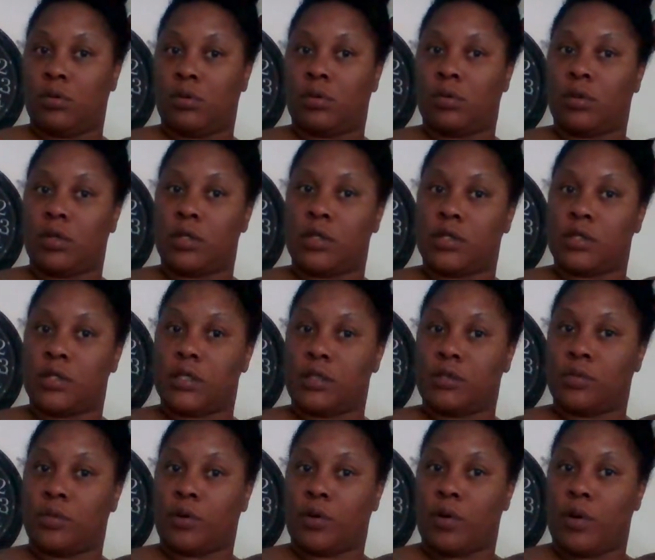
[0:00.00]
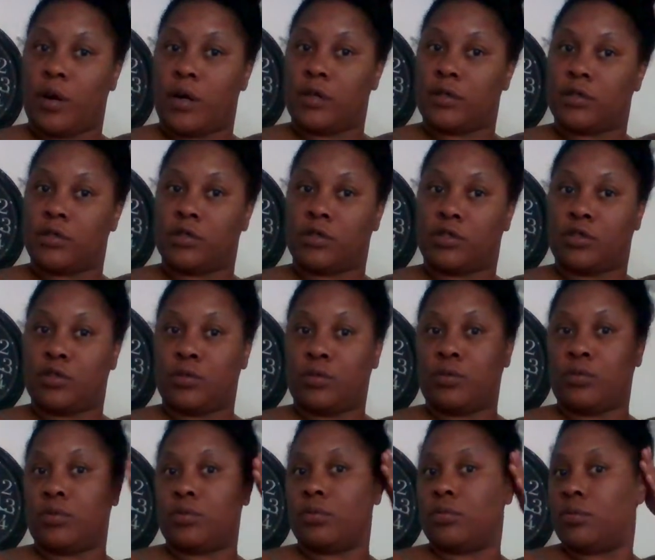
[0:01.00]
Because this requires a
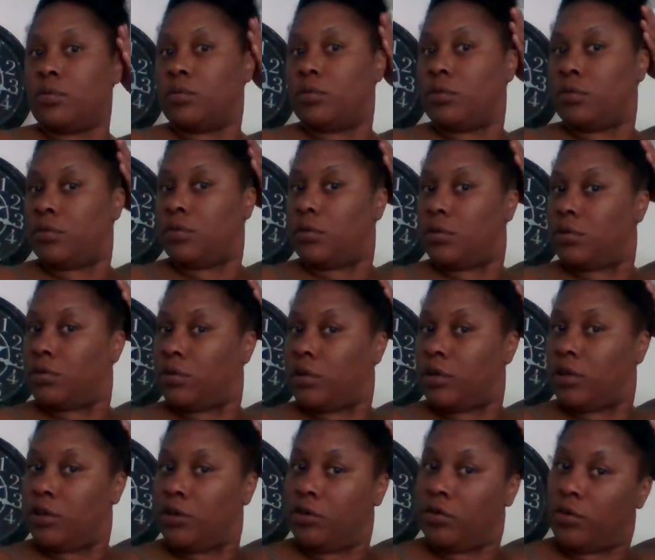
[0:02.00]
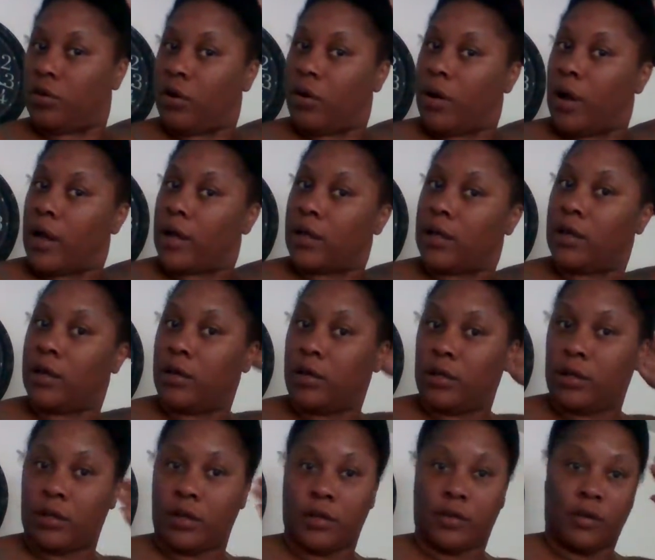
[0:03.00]
tool. And you know I killed
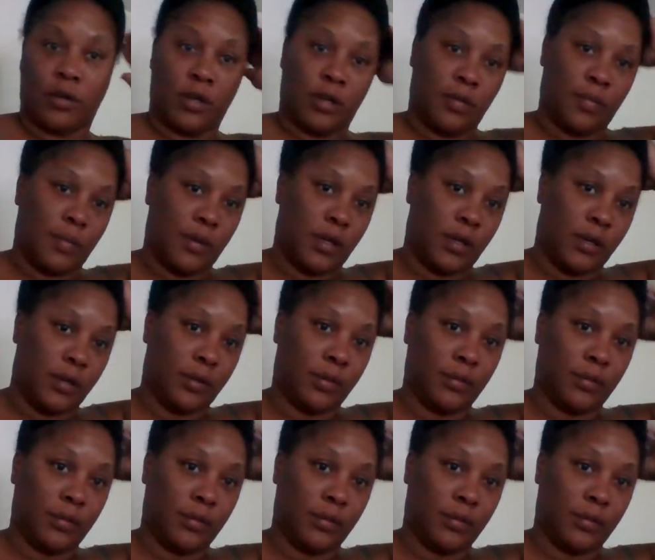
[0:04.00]
another inmate.